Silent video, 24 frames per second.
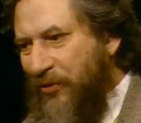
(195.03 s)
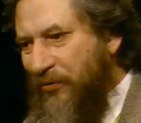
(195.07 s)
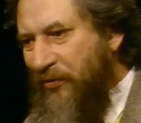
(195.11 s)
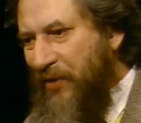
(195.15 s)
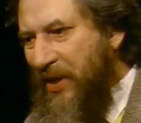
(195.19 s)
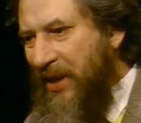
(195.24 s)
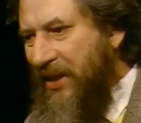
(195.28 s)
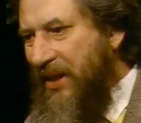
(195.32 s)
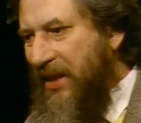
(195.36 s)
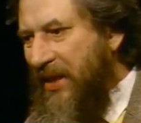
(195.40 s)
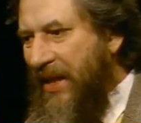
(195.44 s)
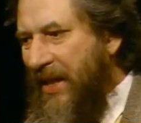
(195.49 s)

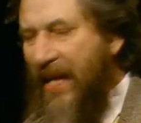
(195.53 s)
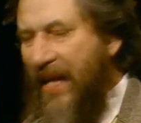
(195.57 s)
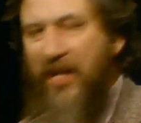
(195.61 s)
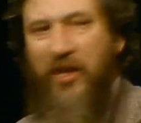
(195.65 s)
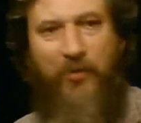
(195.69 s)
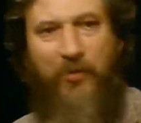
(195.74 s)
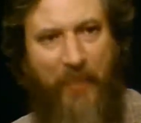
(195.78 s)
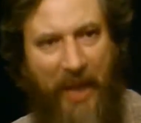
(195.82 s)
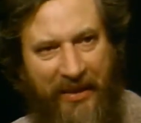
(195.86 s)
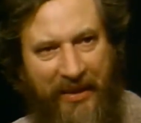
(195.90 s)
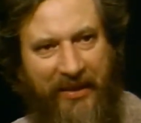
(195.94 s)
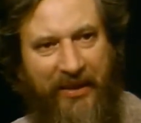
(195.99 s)
very
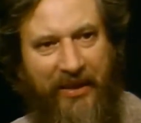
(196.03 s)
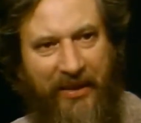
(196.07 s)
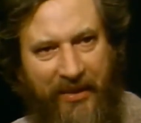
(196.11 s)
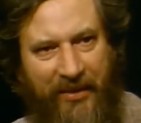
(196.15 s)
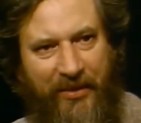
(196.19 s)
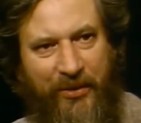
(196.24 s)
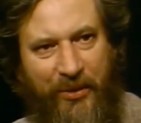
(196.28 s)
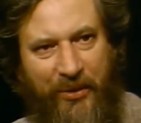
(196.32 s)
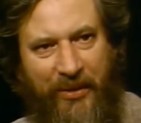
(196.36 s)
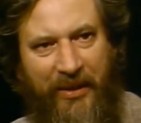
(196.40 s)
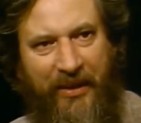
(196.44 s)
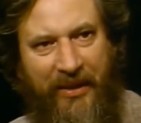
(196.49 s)
charismatic
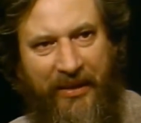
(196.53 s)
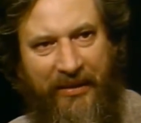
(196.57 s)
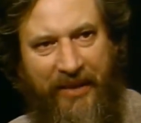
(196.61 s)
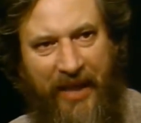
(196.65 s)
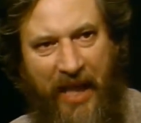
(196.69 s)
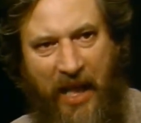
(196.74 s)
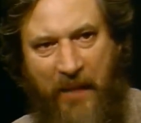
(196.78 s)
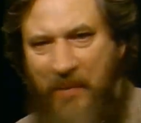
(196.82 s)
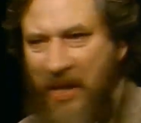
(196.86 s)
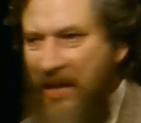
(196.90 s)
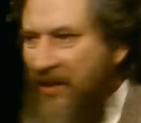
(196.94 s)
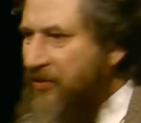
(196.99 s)
during that
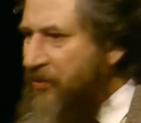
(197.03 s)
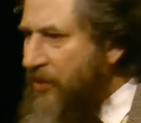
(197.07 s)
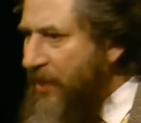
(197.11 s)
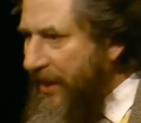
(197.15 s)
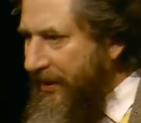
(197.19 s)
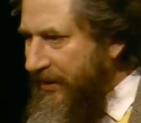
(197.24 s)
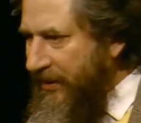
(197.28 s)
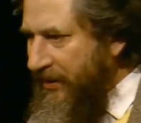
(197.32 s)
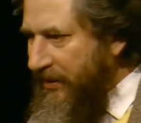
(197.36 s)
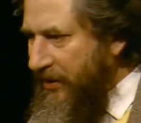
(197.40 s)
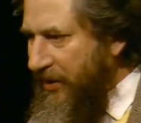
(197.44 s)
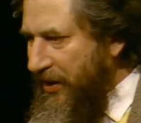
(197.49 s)
time. I
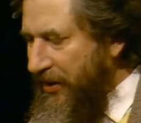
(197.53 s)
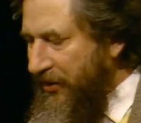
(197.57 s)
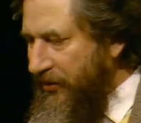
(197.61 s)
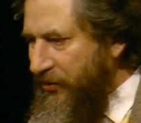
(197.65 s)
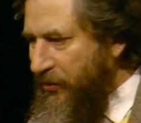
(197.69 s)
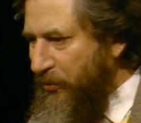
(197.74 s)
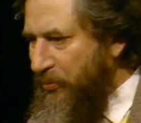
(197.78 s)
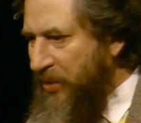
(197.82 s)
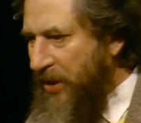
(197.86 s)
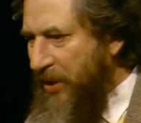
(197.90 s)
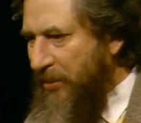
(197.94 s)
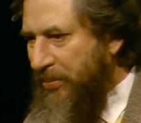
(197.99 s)
attracted lots
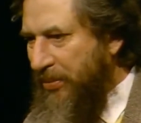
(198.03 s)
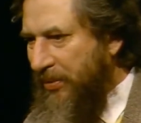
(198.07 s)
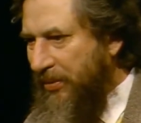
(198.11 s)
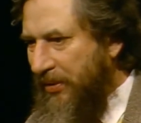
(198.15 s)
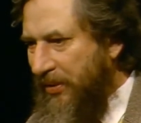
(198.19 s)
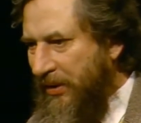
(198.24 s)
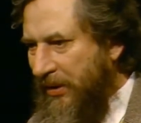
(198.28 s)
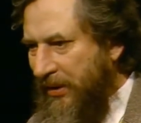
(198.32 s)
of people.